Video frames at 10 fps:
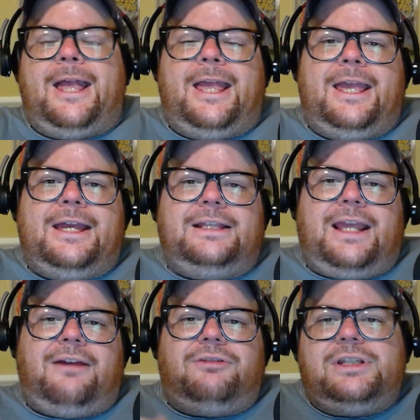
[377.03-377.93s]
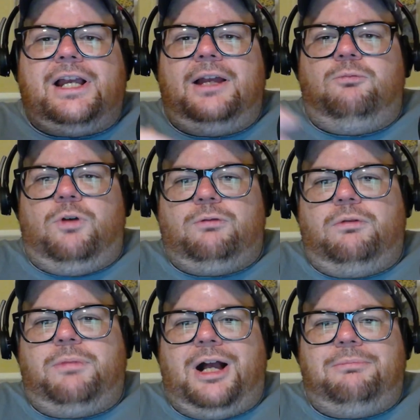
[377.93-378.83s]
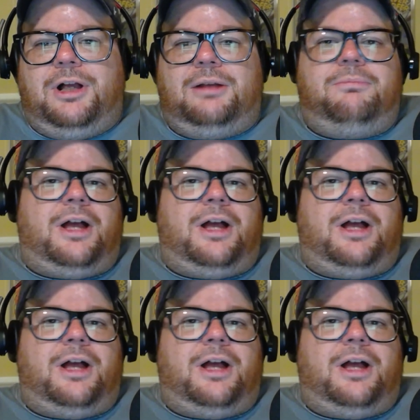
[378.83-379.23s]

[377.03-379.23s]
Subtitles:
And every time one would pop up,